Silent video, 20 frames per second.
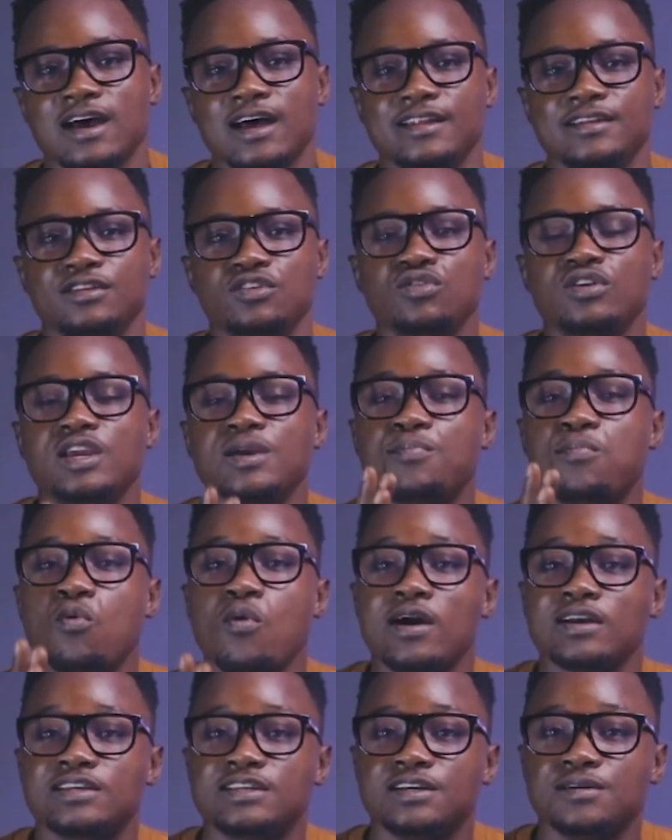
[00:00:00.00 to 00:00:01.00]
and you keep
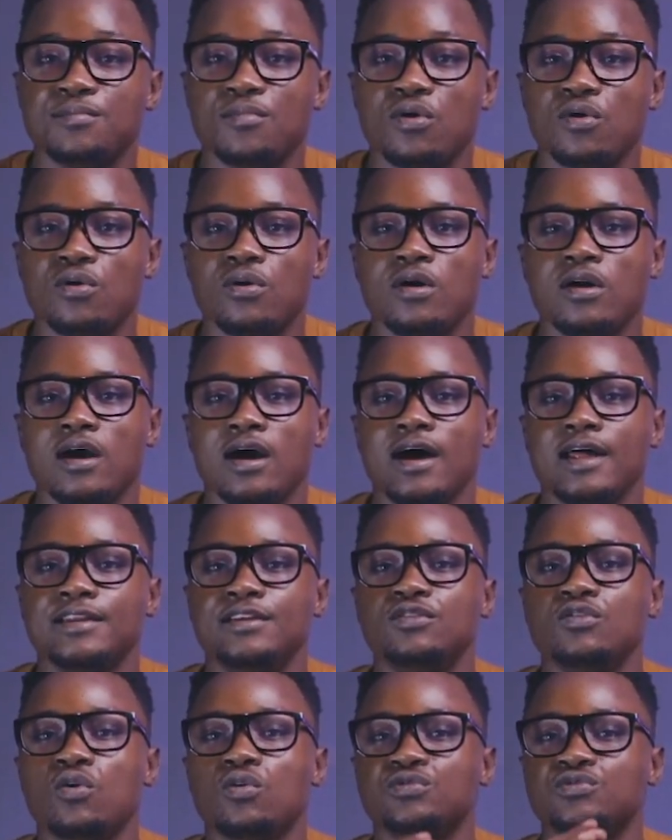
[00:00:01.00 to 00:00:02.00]
watching more,
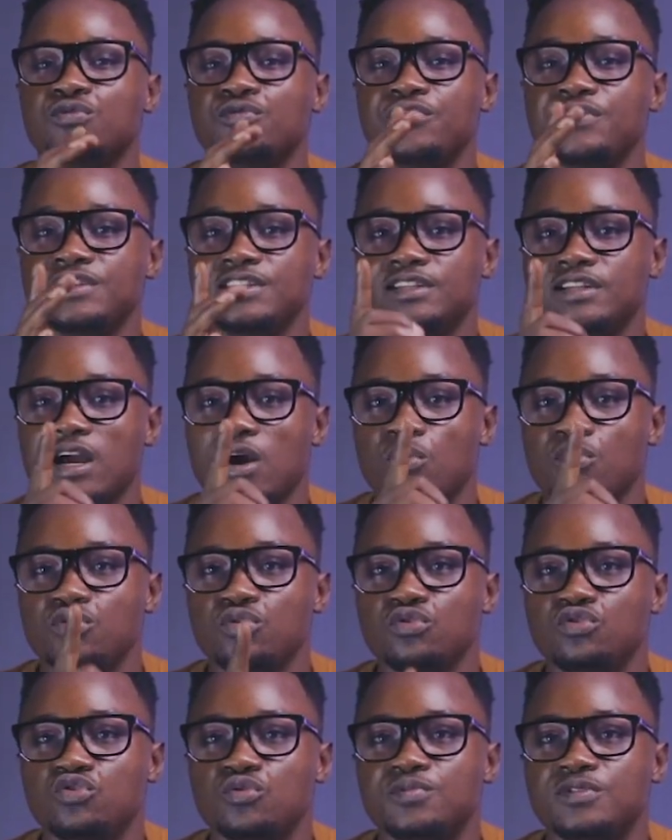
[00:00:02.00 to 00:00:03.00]
and you also visit our
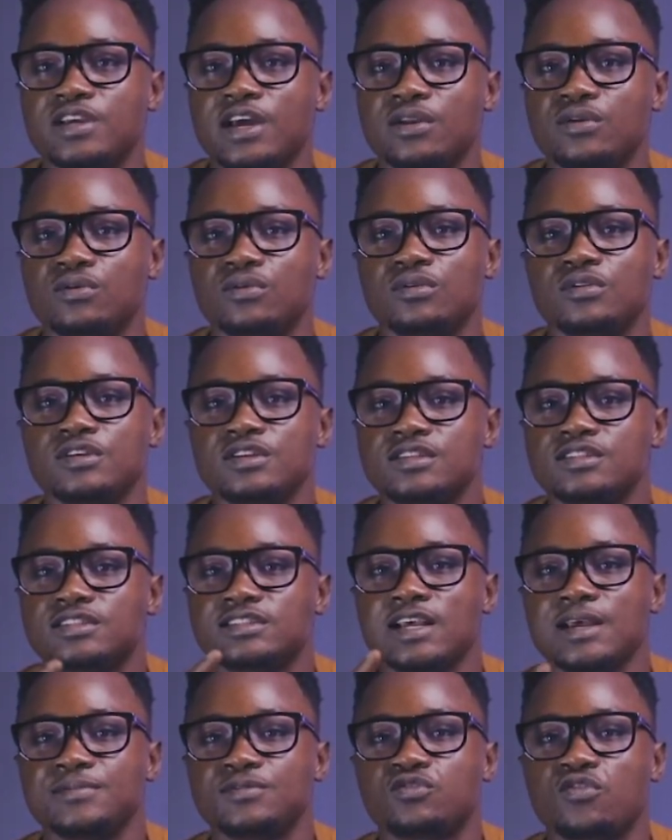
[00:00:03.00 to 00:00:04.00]
YouTube channel,
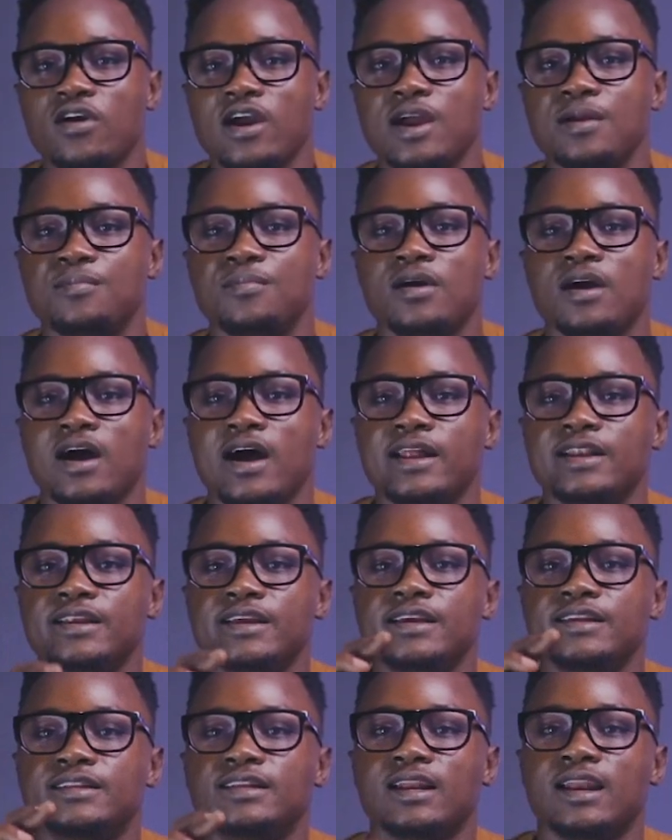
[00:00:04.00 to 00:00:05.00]
subscribe and
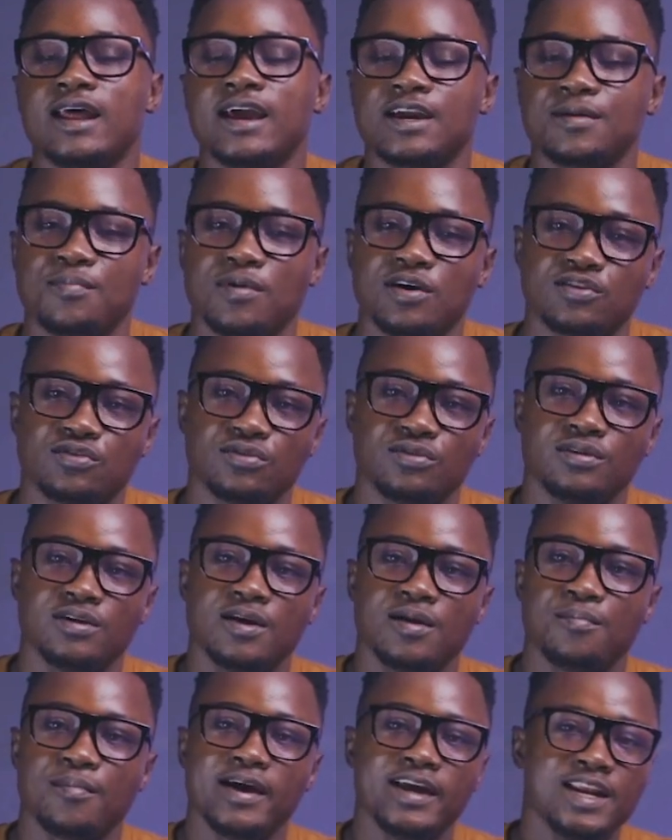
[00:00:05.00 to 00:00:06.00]
hit the like button.
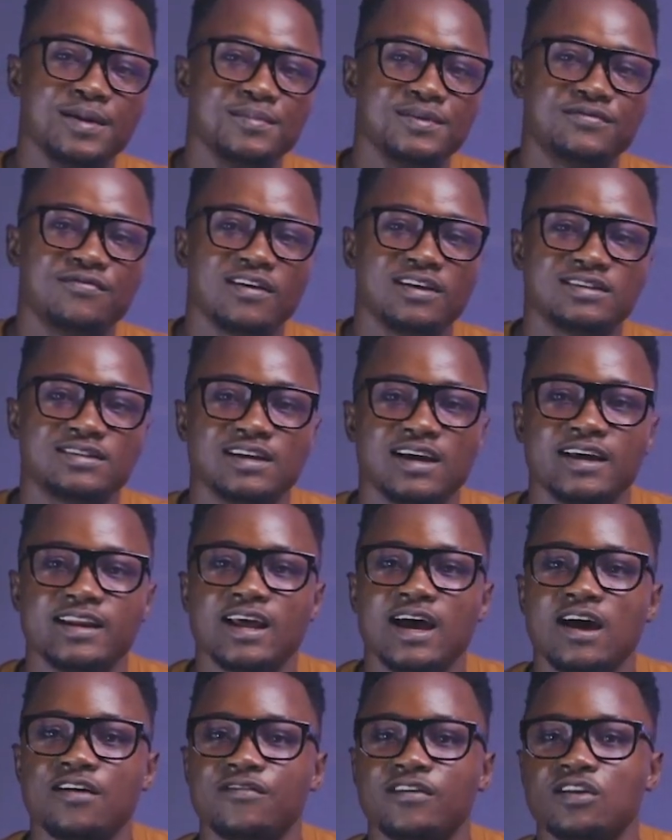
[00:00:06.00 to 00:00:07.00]
My name is Vansa and
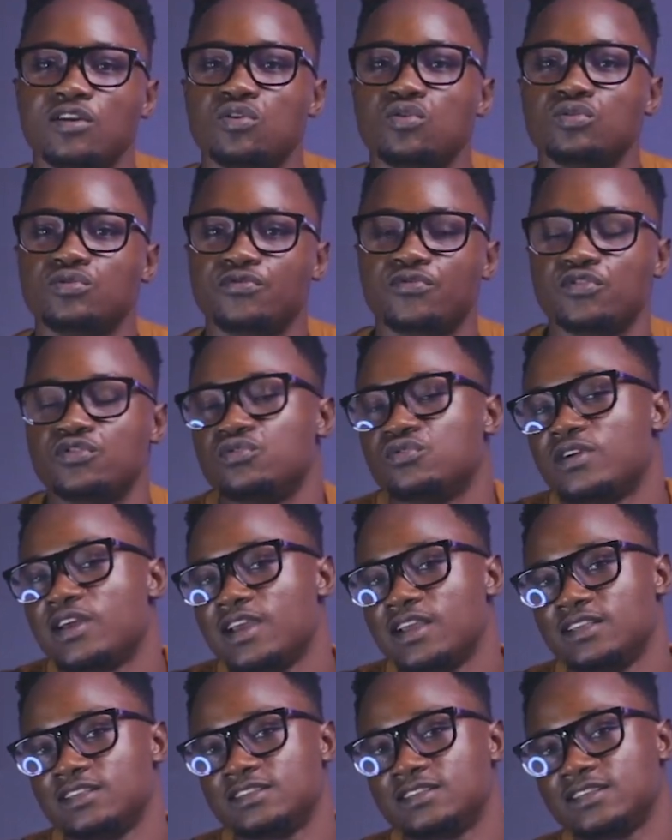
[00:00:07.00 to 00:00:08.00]
I have a lot for you
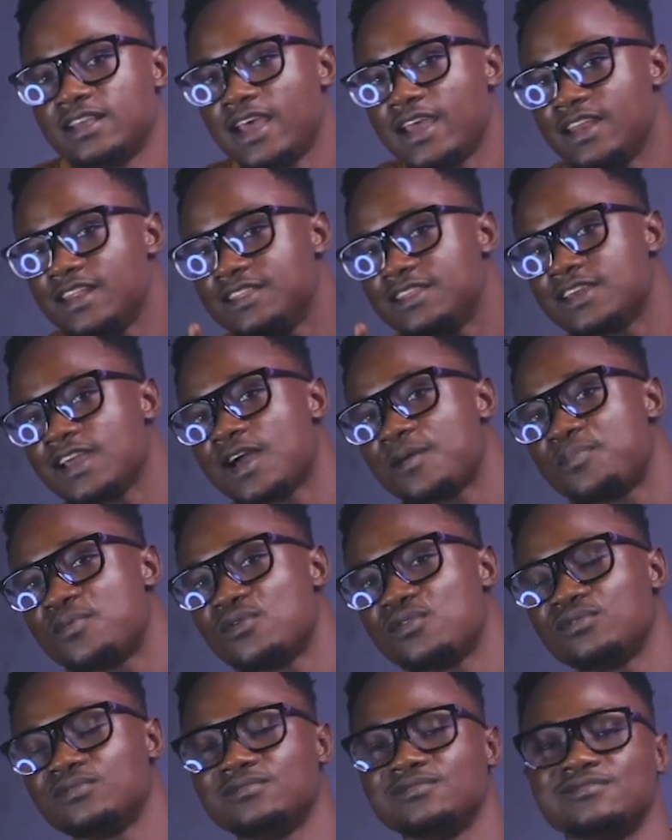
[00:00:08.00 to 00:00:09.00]
guys. Anything
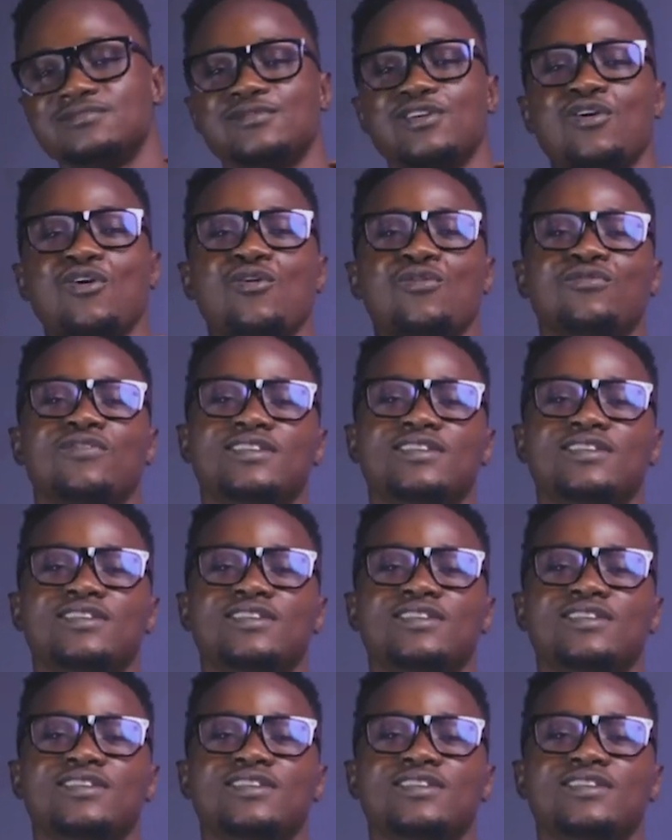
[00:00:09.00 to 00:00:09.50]
Apple or